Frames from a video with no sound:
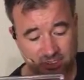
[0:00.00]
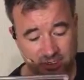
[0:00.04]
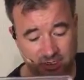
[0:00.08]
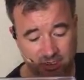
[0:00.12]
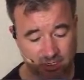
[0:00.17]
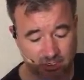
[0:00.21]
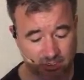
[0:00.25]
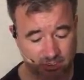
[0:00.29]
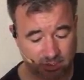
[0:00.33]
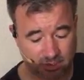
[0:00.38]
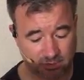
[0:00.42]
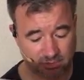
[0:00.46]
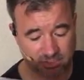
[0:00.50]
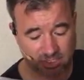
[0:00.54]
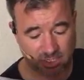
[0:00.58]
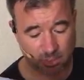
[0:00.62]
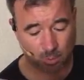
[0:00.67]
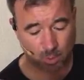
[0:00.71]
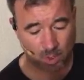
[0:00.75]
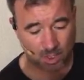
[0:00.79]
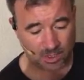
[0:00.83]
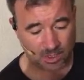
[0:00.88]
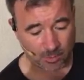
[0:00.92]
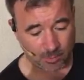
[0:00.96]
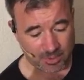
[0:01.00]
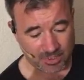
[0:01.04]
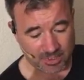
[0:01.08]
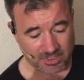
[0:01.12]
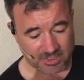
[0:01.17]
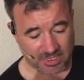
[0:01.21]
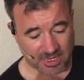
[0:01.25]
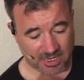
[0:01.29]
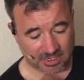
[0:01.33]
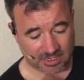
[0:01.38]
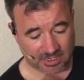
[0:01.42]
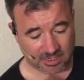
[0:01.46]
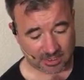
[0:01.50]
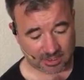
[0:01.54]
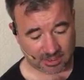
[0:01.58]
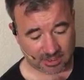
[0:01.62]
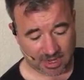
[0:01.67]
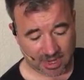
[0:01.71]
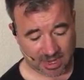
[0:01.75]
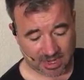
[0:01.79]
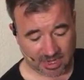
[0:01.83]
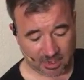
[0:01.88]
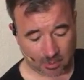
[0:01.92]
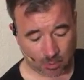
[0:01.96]
it, and I was like, well, let me send it
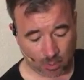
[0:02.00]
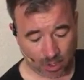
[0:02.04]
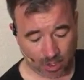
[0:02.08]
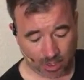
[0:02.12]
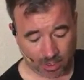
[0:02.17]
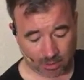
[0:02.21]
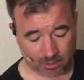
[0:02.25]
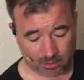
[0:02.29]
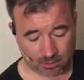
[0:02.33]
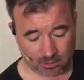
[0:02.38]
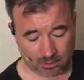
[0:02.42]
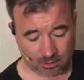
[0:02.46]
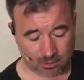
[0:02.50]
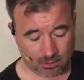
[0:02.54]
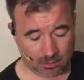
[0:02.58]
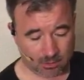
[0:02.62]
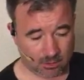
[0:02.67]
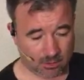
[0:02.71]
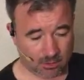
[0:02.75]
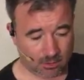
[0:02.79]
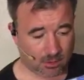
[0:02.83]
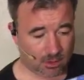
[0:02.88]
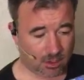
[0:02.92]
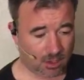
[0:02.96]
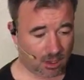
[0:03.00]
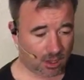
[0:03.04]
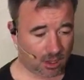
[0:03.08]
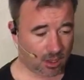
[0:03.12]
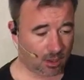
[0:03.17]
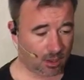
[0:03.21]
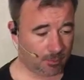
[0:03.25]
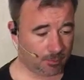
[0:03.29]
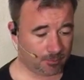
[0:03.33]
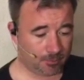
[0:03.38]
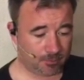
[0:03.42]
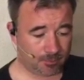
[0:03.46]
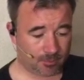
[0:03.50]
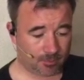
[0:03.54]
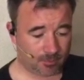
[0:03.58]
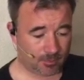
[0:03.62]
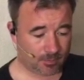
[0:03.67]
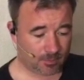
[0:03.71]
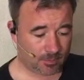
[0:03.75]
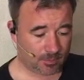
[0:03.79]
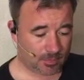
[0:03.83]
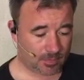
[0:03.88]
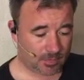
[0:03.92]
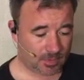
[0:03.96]
anyway. And
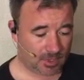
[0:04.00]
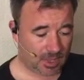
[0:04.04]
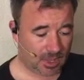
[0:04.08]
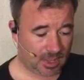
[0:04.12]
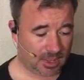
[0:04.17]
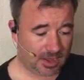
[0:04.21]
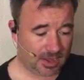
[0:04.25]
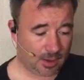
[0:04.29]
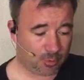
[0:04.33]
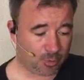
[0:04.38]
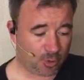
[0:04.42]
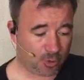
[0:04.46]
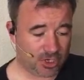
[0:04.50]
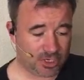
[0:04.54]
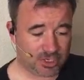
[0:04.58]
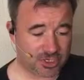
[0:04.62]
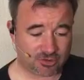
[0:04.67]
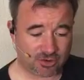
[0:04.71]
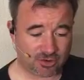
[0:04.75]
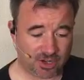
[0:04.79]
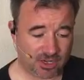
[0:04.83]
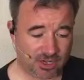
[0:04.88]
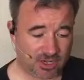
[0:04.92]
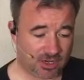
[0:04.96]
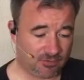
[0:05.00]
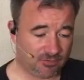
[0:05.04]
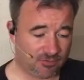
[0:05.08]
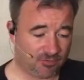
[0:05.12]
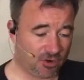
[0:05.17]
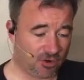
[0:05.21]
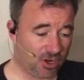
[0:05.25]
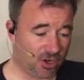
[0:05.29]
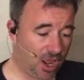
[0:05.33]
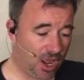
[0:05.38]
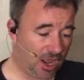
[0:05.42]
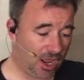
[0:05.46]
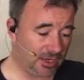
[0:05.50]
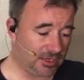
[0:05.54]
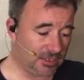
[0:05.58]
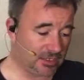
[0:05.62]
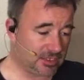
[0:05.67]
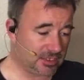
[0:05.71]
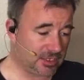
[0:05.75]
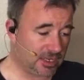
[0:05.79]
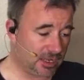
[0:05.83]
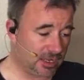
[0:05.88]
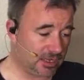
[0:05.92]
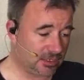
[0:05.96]
I pre-screened it for
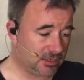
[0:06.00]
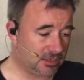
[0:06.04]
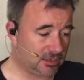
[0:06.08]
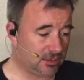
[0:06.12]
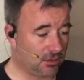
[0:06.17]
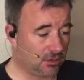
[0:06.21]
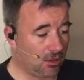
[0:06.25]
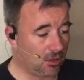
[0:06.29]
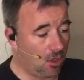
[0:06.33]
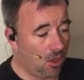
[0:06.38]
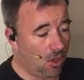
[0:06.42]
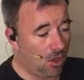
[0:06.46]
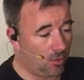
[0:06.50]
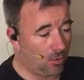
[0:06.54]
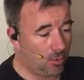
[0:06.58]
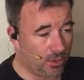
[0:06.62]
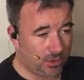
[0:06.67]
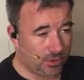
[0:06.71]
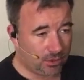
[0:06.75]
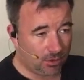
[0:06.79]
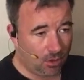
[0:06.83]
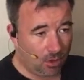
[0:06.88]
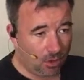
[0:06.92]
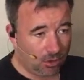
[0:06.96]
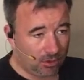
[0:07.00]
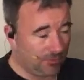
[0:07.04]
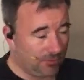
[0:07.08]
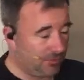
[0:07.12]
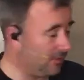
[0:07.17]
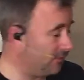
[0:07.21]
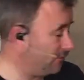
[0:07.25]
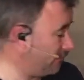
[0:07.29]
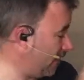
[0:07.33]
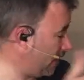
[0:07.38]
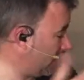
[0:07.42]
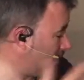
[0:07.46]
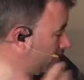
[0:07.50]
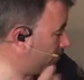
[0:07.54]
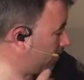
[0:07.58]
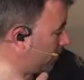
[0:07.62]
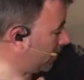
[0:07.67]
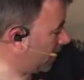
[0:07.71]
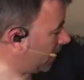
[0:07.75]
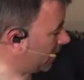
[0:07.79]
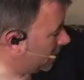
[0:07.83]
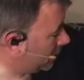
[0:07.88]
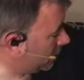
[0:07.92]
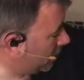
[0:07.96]
9.6 along with all of the Venom
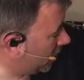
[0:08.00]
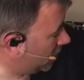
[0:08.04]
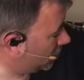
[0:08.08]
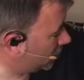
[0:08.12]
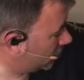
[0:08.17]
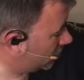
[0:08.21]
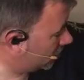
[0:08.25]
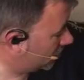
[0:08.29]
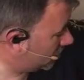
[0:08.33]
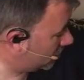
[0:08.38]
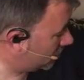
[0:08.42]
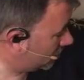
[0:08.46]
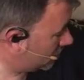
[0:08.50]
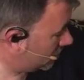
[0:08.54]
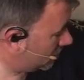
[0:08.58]
animations,